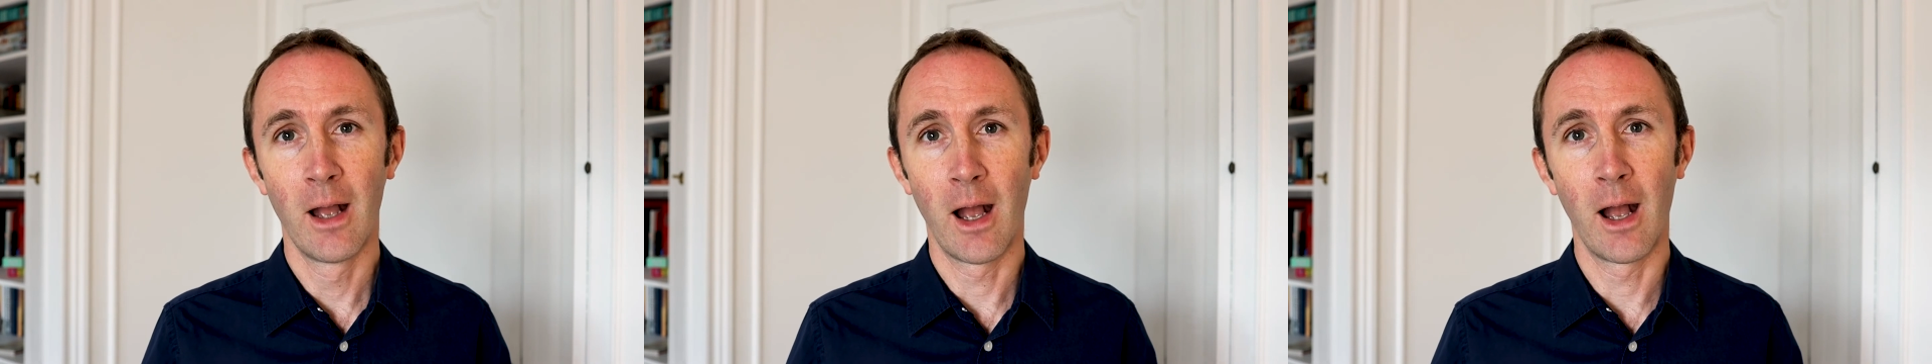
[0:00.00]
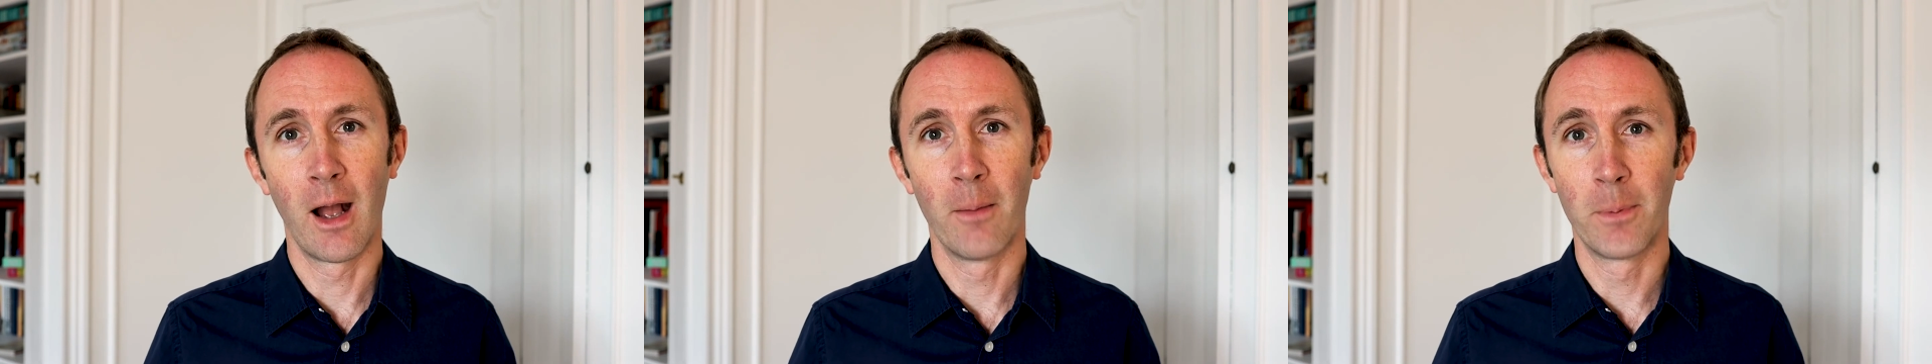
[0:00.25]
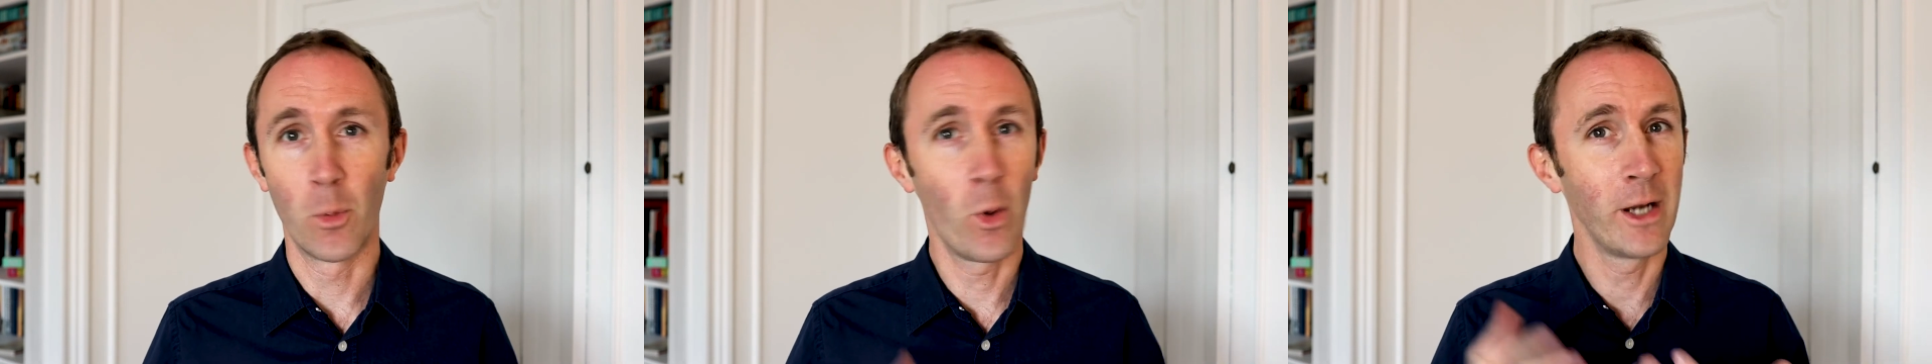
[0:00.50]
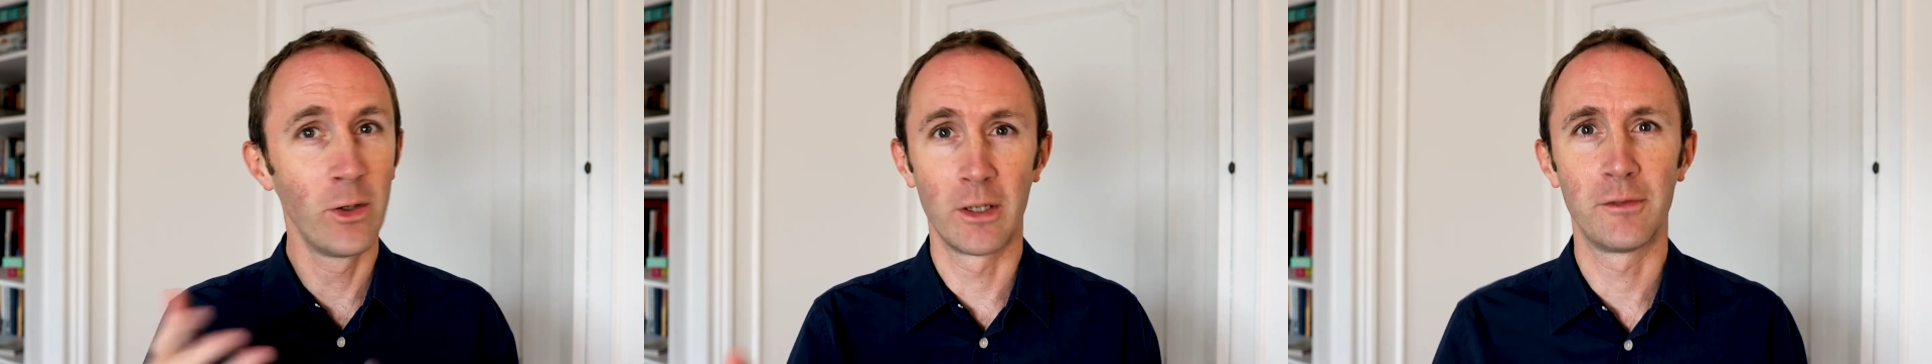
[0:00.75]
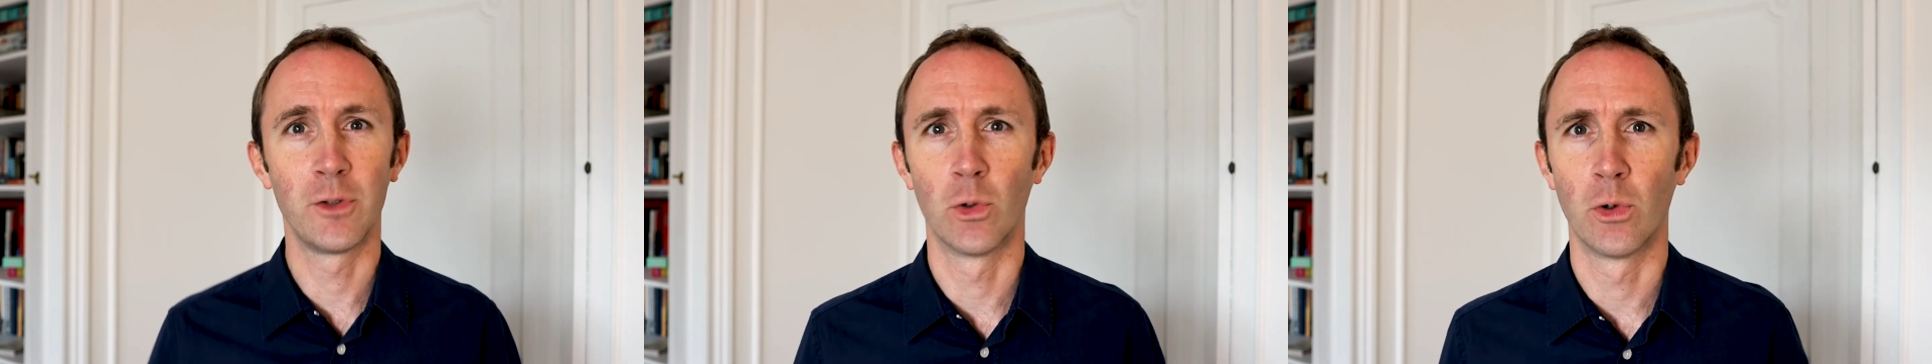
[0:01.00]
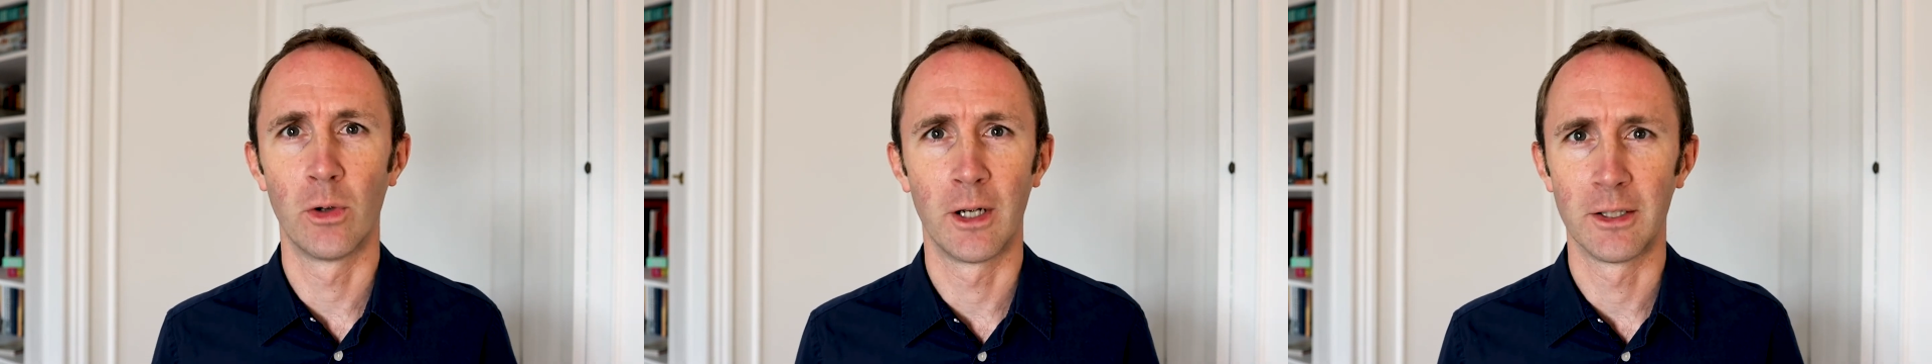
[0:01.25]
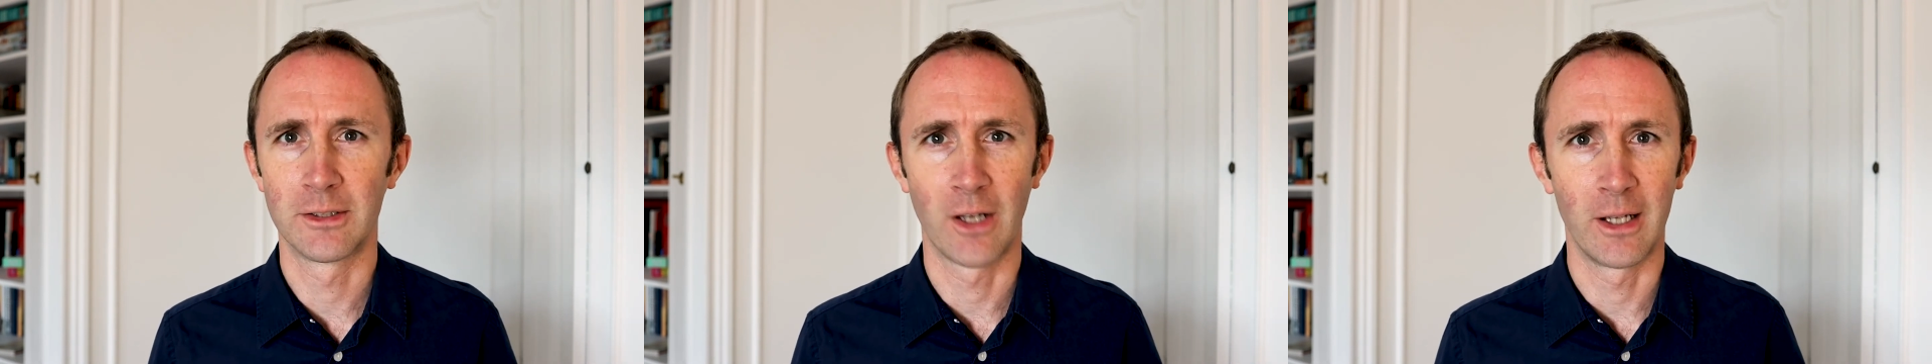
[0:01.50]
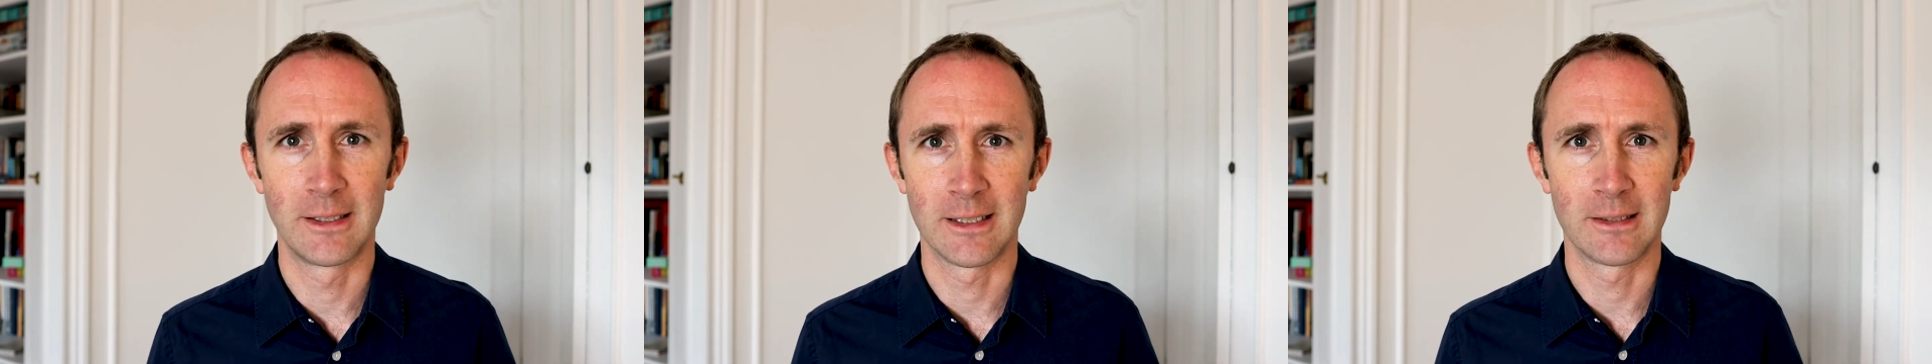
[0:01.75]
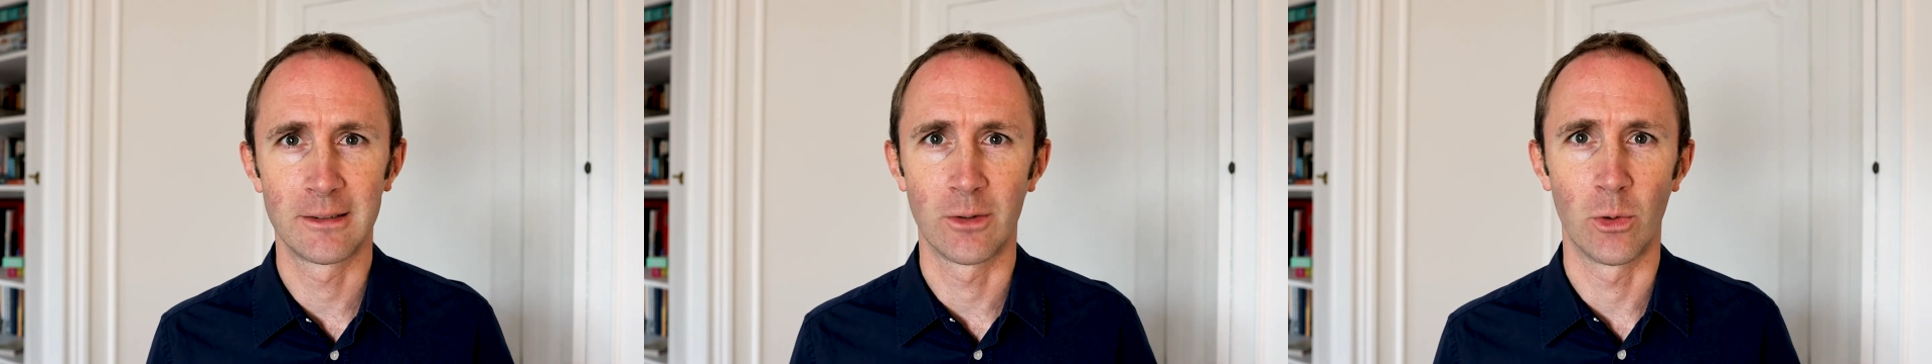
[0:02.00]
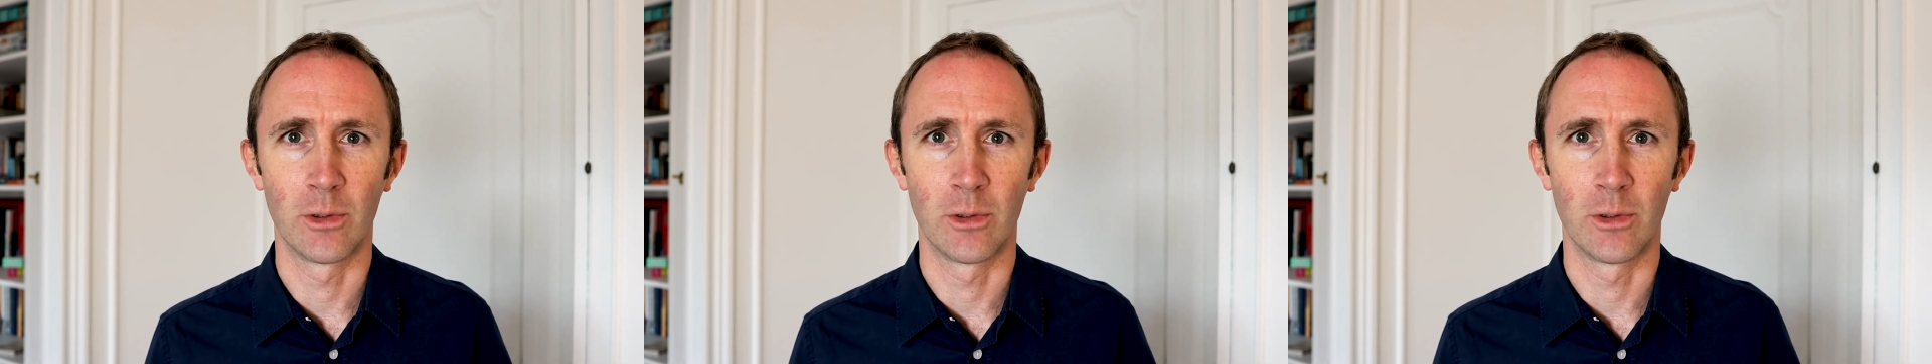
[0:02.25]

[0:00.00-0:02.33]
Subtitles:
But why not if you're a scientist